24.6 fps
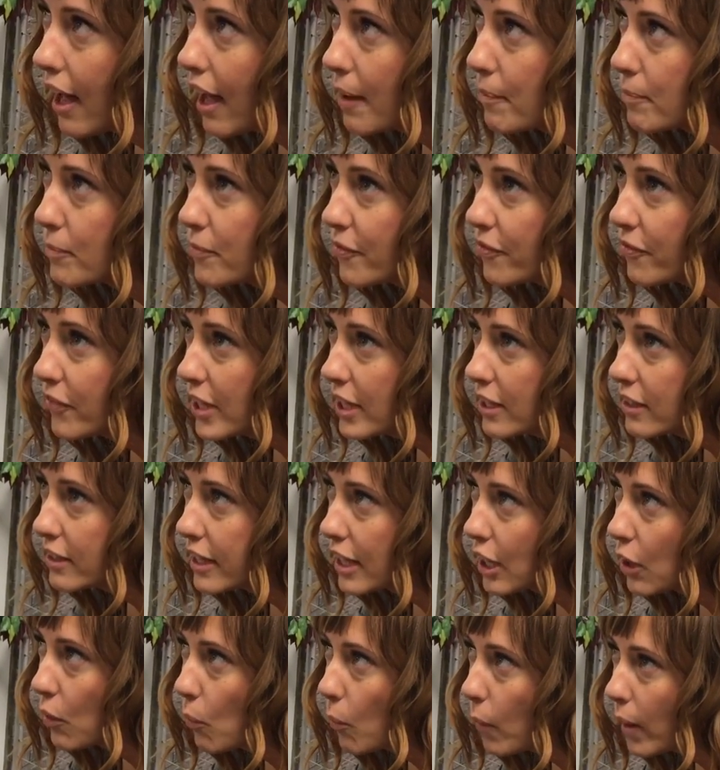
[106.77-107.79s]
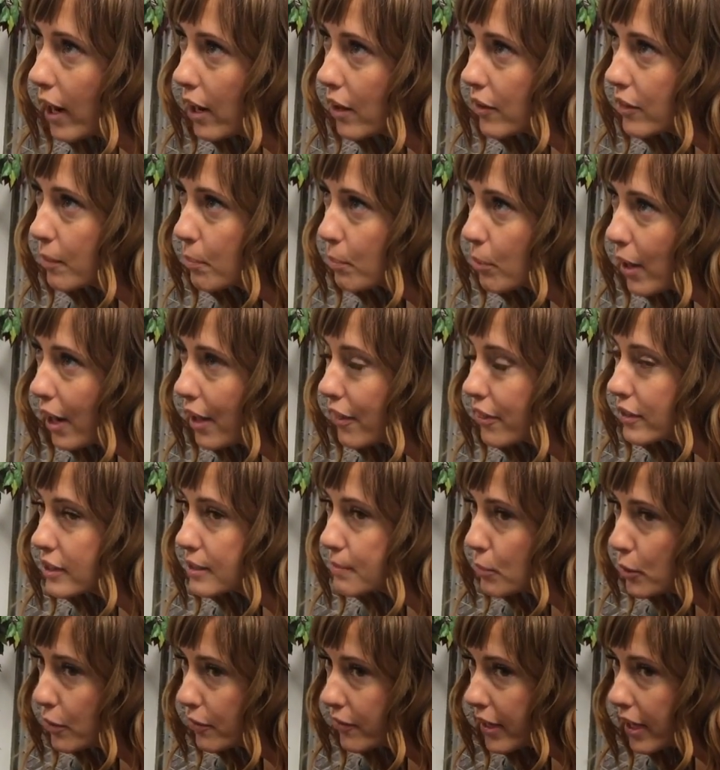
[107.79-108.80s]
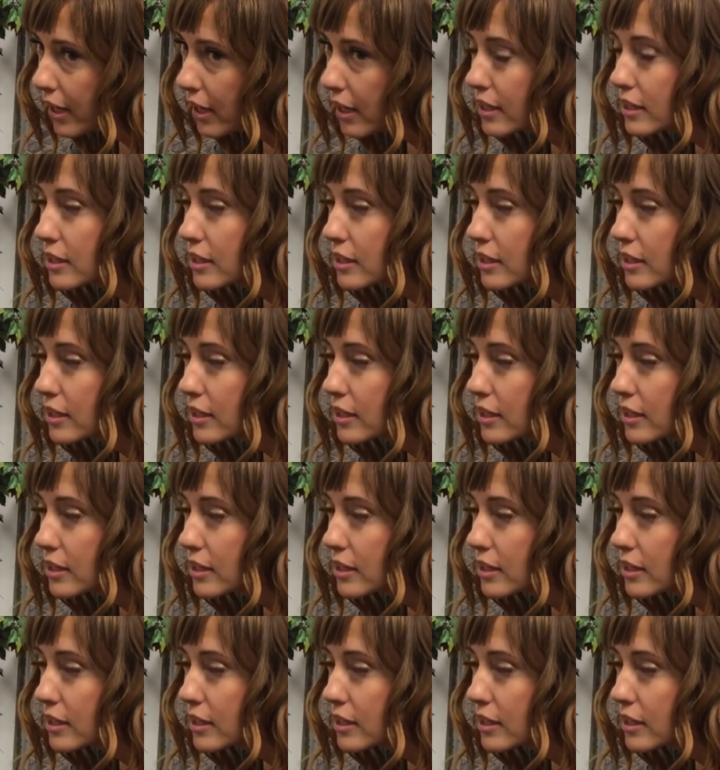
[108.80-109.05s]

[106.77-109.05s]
I'm feeling where the breath is moving.